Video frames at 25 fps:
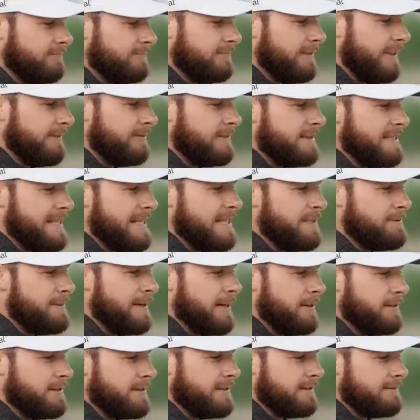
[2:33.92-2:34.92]
You have to teach
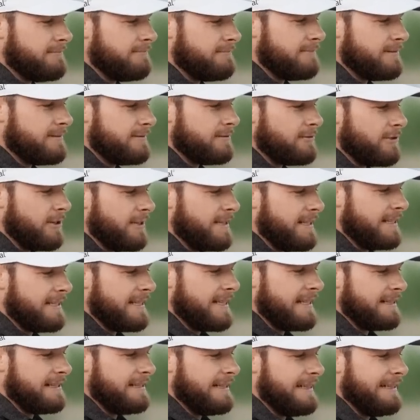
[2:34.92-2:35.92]
me how to strike
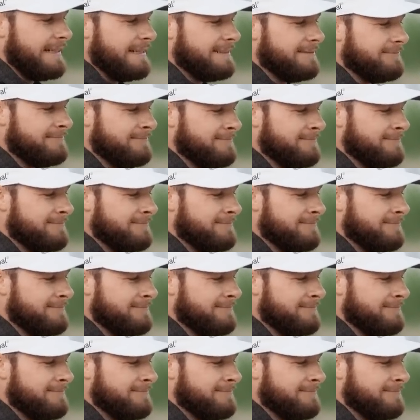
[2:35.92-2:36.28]
it that clean.